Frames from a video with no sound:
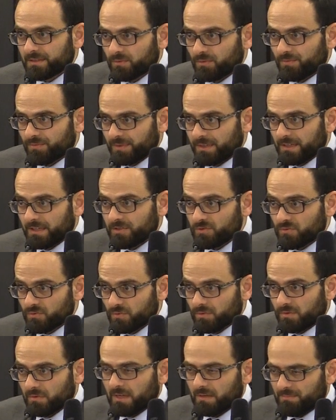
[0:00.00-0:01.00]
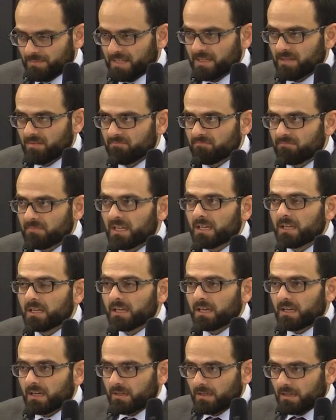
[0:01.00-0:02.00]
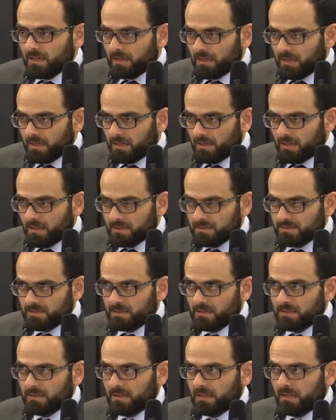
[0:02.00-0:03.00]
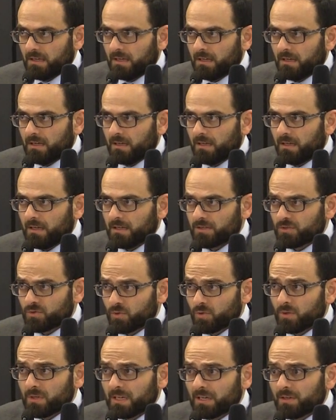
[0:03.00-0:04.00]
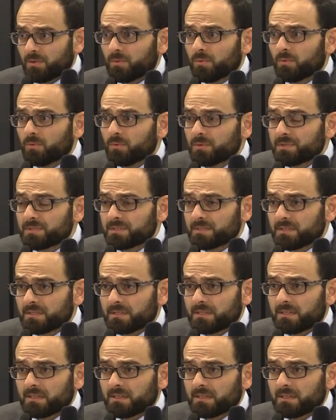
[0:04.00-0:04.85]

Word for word: of religion or I mean, as a, a, scholar who is